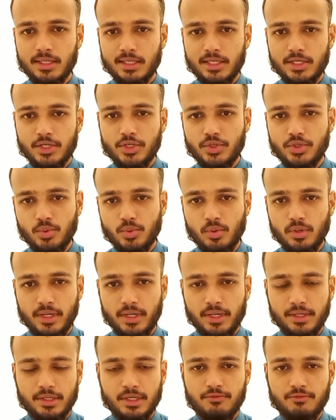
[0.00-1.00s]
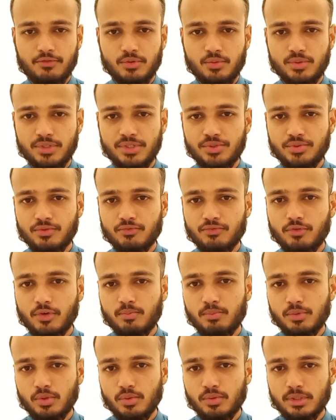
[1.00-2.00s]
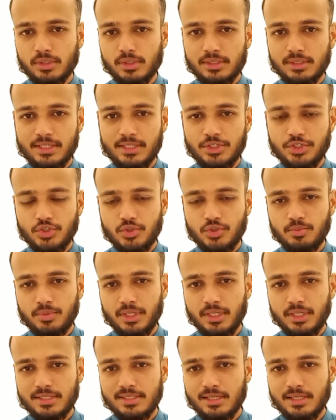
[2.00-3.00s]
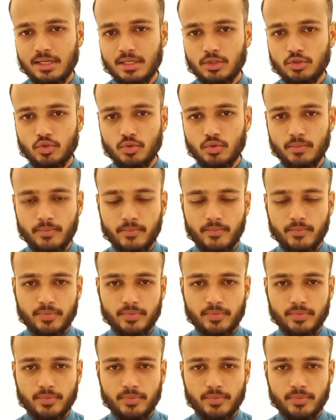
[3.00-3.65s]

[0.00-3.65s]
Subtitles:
You write. If you is used for plural, that you mean is antum.